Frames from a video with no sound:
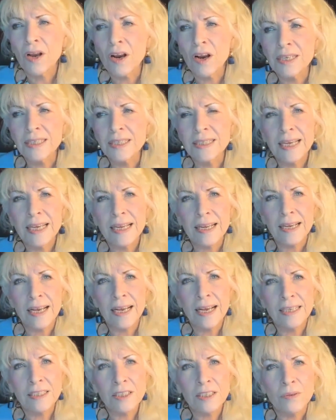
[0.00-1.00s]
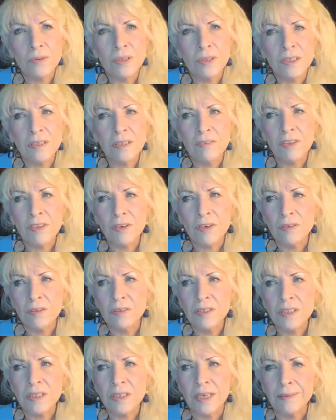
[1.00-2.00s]
or is that a consequence of their
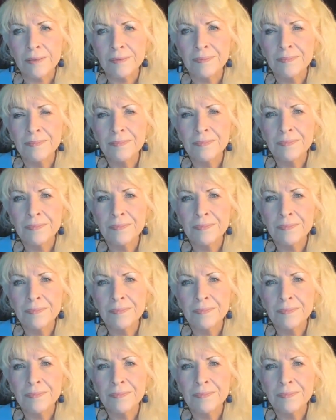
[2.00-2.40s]
own sin?